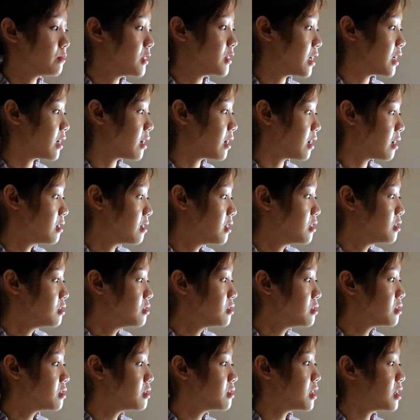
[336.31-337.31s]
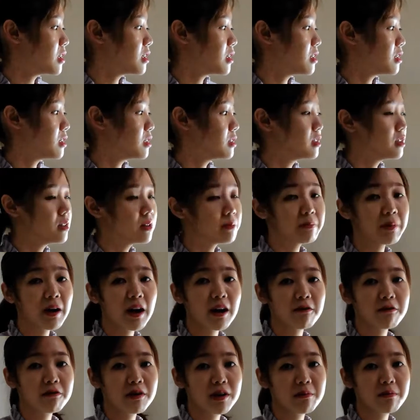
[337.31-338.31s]
Yeah, so the
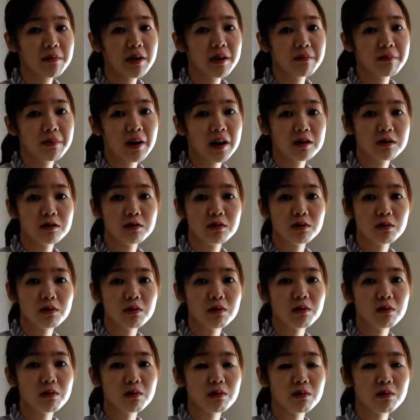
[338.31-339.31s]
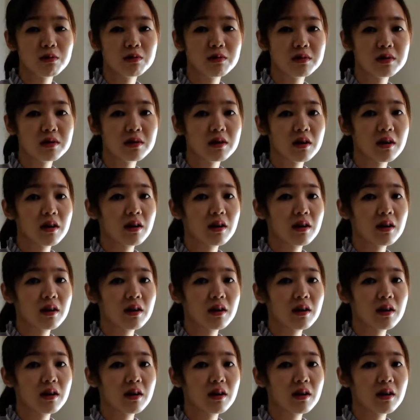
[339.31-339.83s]
pathway made by stones